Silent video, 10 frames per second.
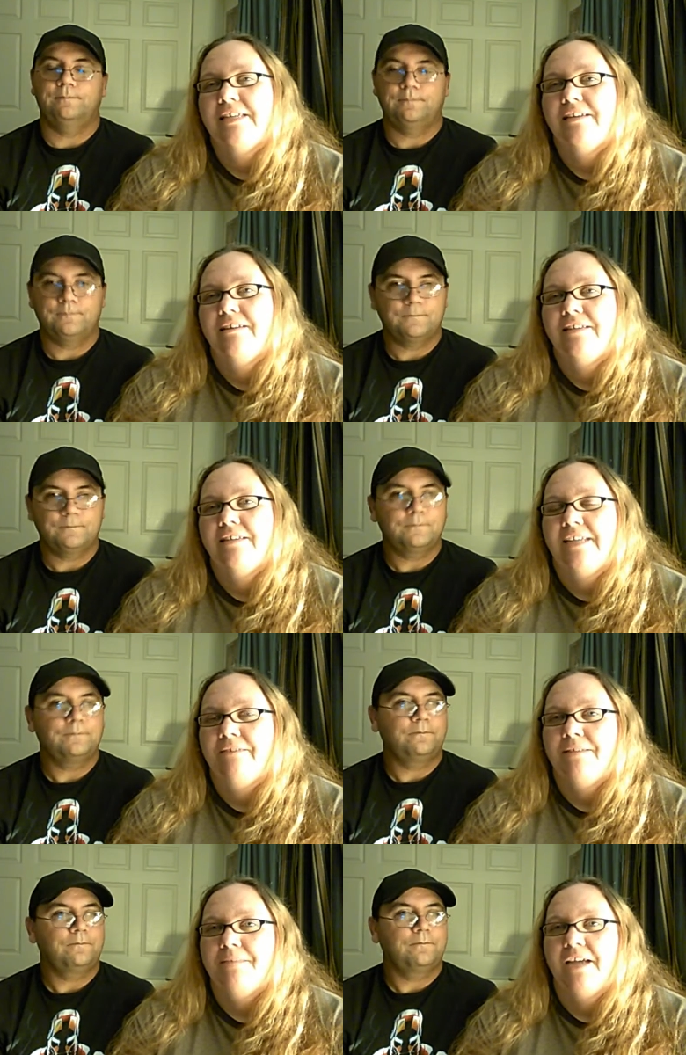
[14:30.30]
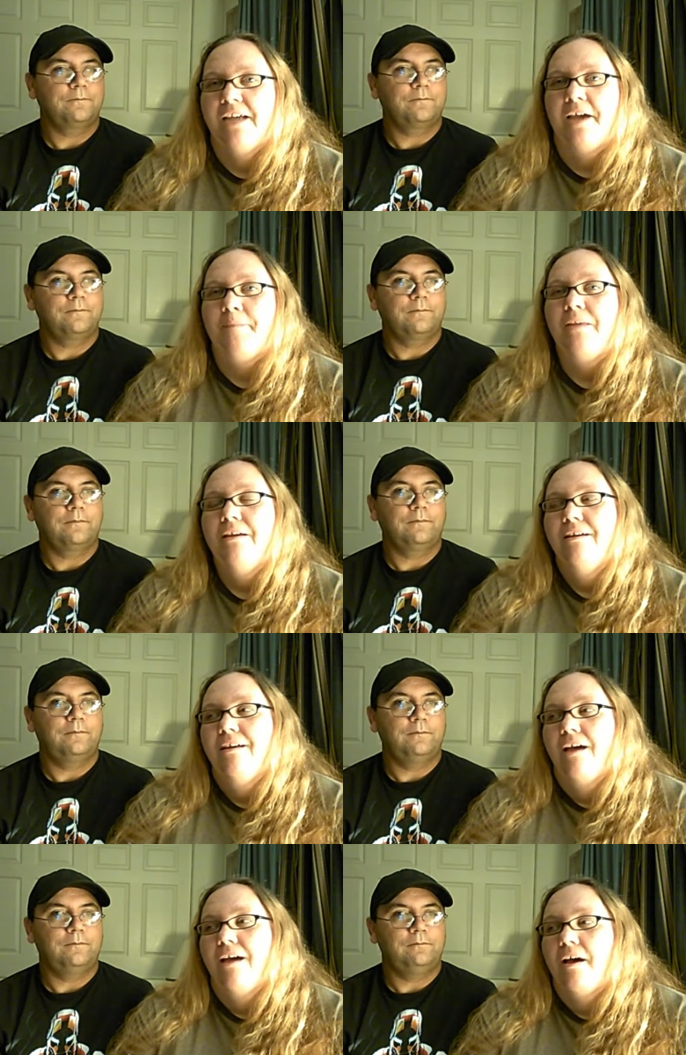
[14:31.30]
Speaker 1: it saves some time
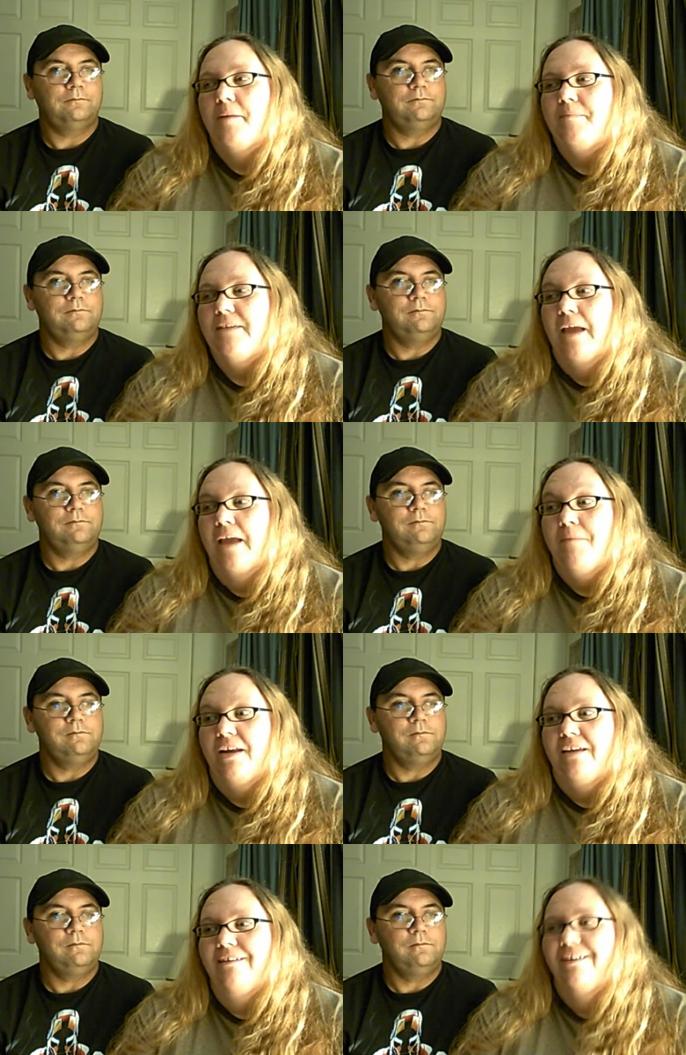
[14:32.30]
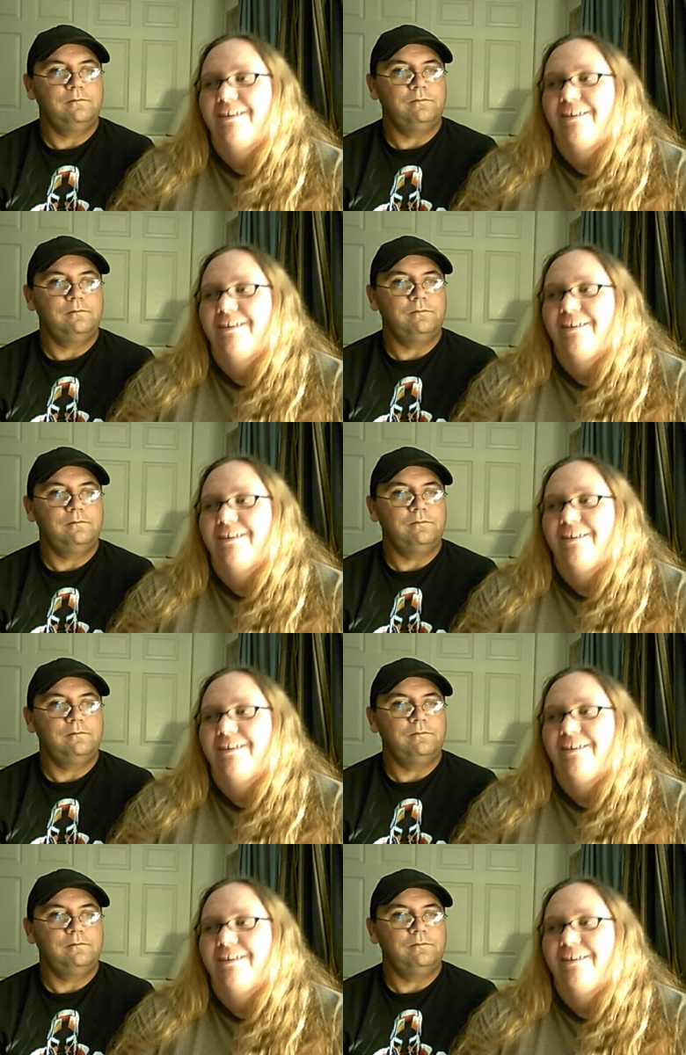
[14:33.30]
um, and money.